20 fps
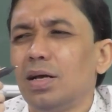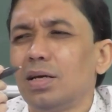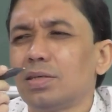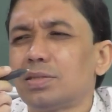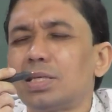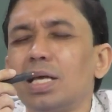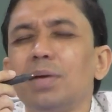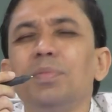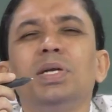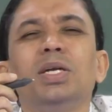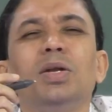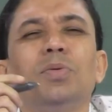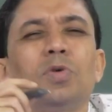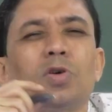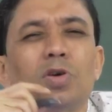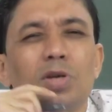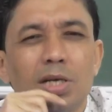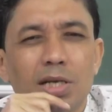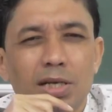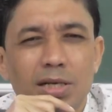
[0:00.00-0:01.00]
semi
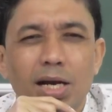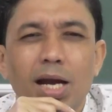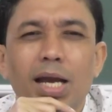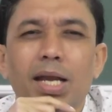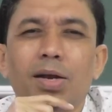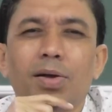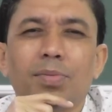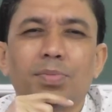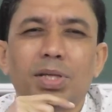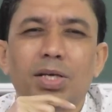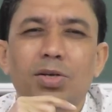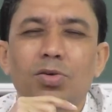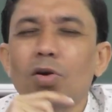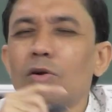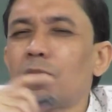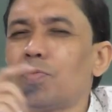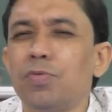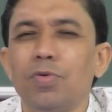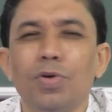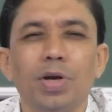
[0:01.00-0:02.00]
democratic kind of thing
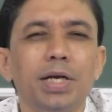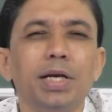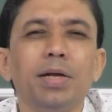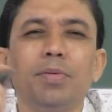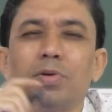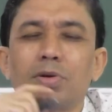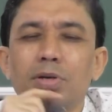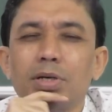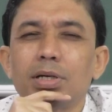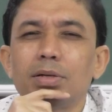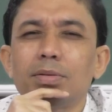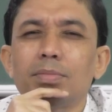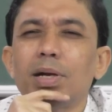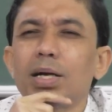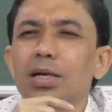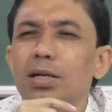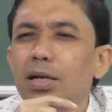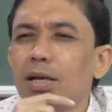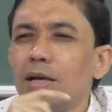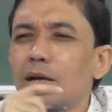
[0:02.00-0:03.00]
not fully democratic
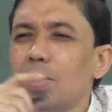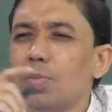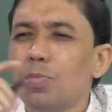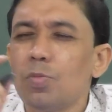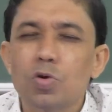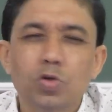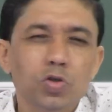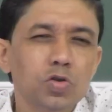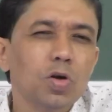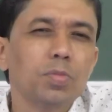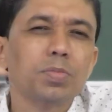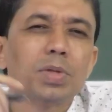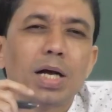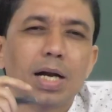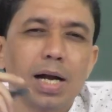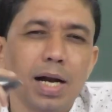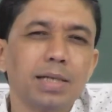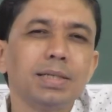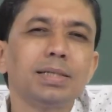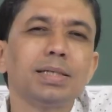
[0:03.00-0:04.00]
but most of the
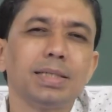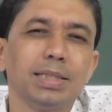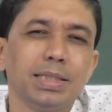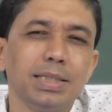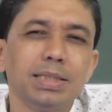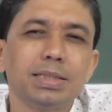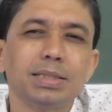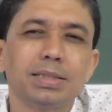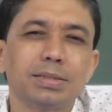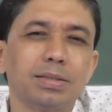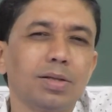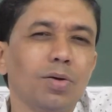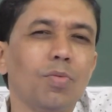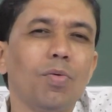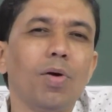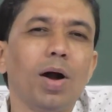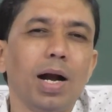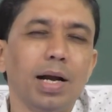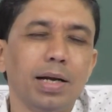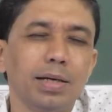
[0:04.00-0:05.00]
countries in the
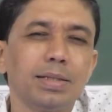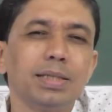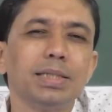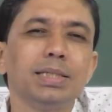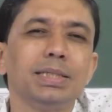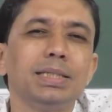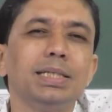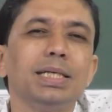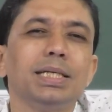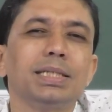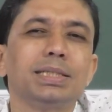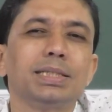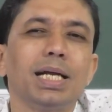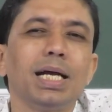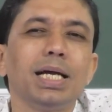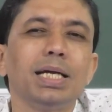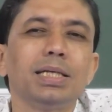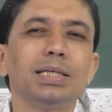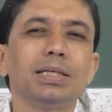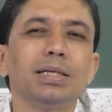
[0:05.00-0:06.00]
world these days
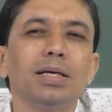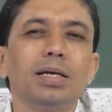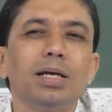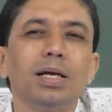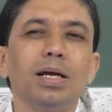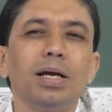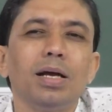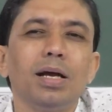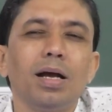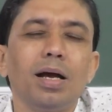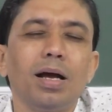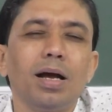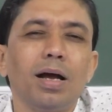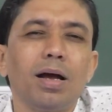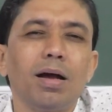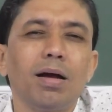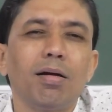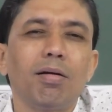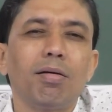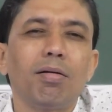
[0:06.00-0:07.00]
right
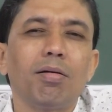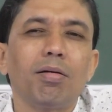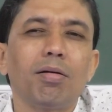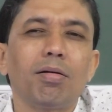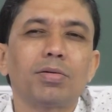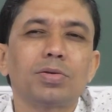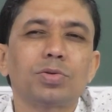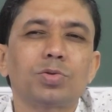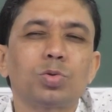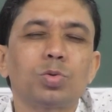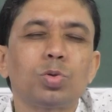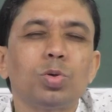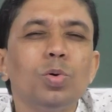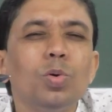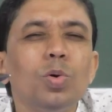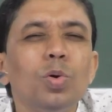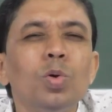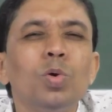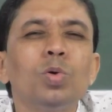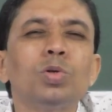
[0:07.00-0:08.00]
uh,
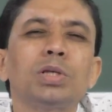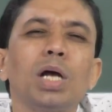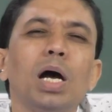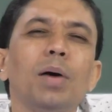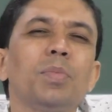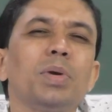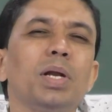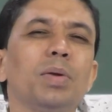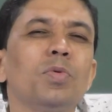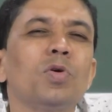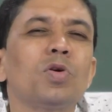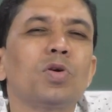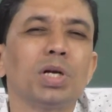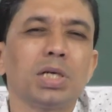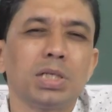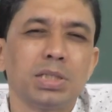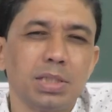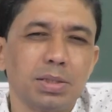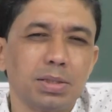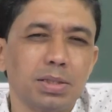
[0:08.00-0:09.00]
through some
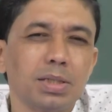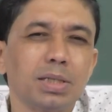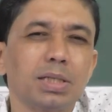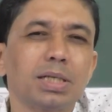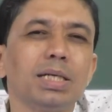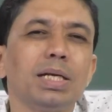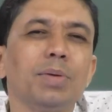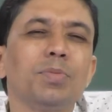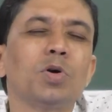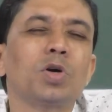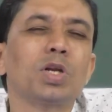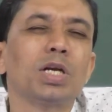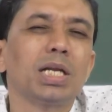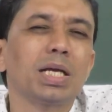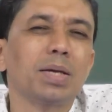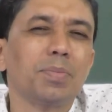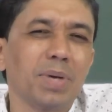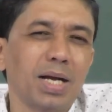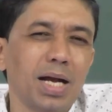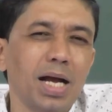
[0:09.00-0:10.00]
democratic
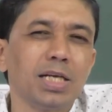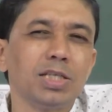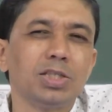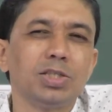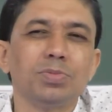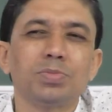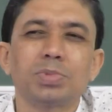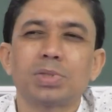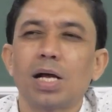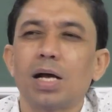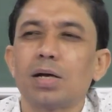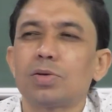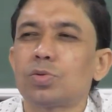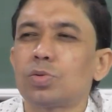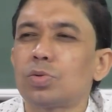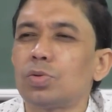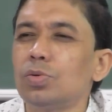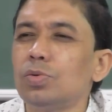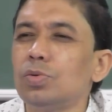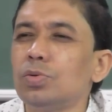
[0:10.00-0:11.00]
democratic mechanisms uh,
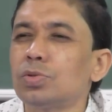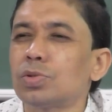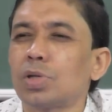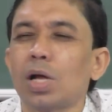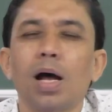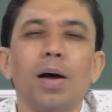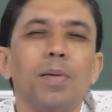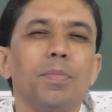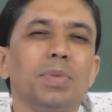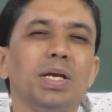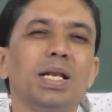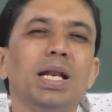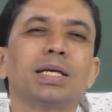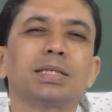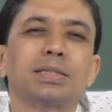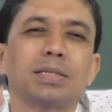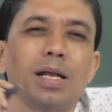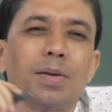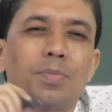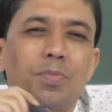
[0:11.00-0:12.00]
through some
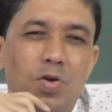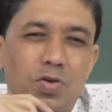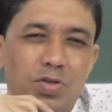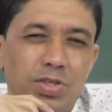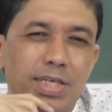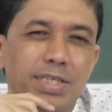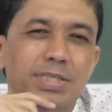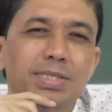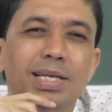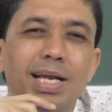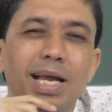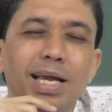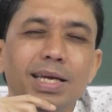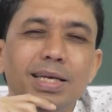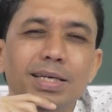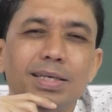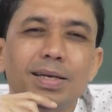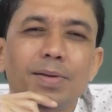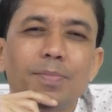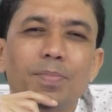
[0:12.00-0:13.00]
election process right